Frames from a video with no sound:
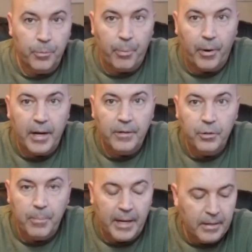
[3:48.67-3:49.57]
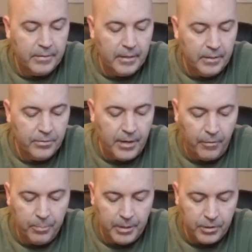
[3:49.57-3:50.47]
are brand new magazines,
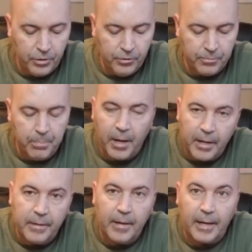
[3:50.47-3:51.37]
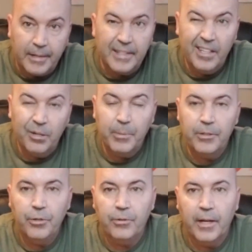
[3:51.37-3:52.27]
never been used, but I did get them in
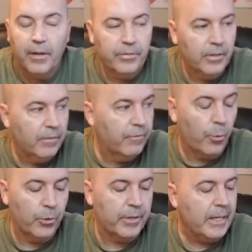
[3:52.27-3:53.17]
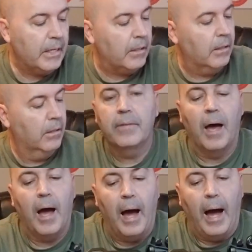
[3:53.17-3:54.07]
2014.
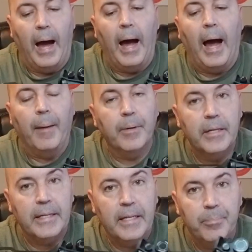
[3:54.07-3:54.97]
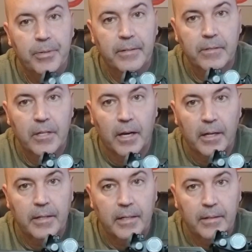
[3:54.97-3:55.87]
I'm going to keep this
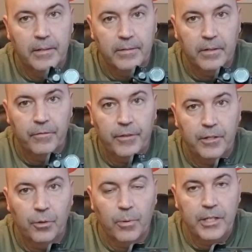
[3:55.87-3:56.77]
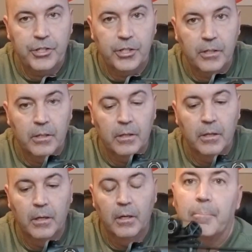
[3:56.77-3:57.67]
gun in this configuration.
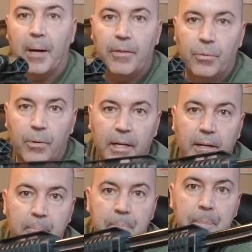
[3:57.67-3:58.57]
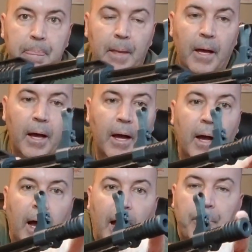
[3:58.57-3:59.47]
And by the way,
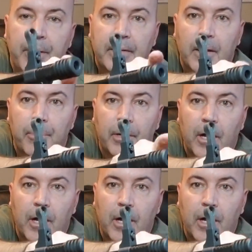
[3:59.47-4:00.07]
I picked up a